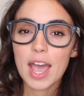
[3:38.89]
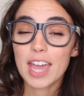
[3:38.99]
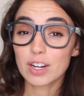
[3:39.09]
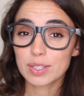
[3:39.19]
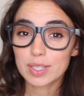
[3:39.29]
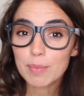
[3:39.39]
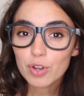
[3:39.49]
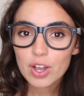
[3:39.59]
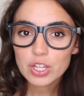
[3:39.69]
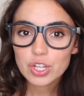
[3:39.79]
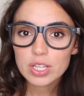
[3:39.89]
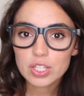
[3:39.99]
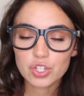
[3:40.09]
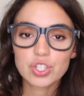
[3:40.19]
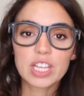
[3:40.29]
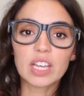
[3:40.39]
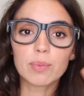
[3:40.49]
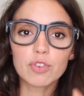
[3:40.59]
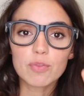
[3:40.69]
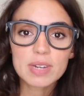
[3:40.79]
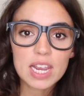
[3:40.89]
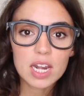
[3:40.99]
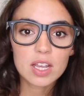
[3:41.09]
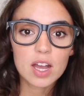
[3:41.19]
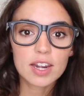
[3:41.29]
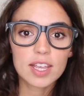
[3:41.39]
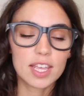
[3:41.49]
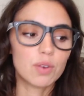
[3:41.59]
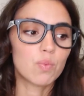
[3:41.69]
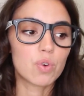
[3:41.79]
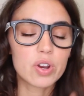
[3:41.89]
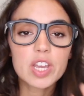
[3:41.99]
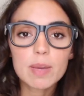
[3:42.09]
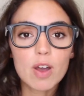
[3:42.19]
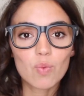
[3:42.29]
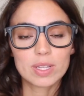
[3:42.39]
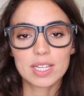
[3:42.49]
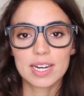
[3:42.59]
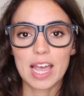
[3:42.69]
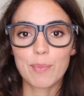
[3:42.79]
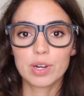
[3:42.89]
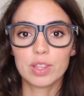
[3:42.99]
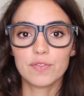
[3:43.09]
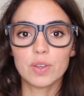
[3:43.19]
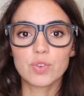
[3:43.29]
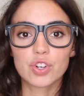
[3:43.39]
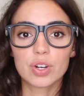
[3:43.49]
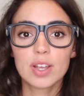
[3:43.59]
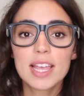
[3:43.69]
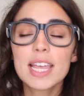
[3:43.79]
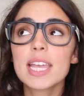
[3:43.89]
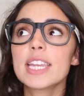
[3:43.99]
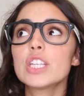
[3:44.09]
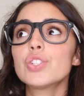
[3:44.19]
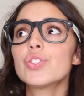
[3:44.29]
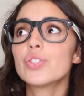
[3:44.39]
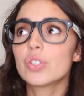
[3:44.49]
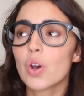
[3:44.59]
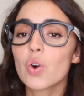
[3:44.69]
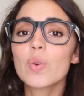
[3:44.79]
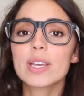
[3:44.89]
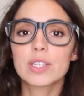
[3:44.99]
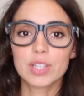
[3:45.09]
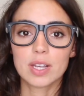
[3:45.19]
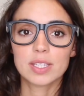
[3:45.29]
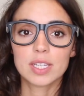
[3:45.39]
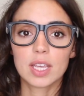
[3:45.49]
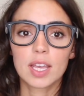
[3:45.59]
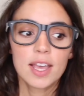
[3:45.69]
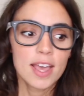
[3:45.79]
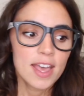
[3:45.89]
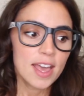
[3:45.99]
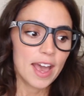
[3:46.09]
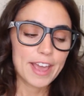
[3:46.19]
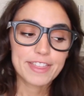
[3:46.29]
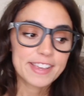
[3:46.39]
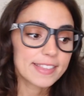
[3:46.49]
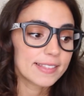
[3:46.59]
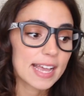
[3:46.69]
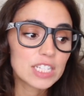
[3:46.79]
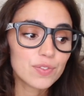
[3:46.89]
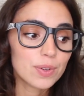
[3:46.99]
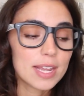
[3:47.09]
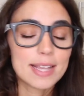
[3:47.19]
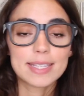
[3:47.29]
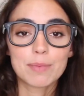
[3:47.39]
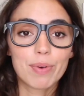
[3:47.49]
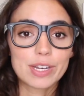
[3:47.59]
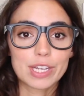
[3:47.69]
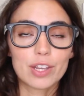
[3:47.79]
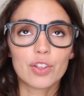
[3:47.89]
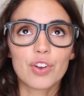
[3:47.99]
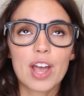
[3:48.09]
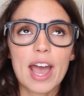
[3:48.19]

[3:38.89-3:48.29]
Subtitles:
and our subconscious is just like ruminating on it and worrying about what's gonna happen in the future, it is so exhausting. I think the last few days in particular,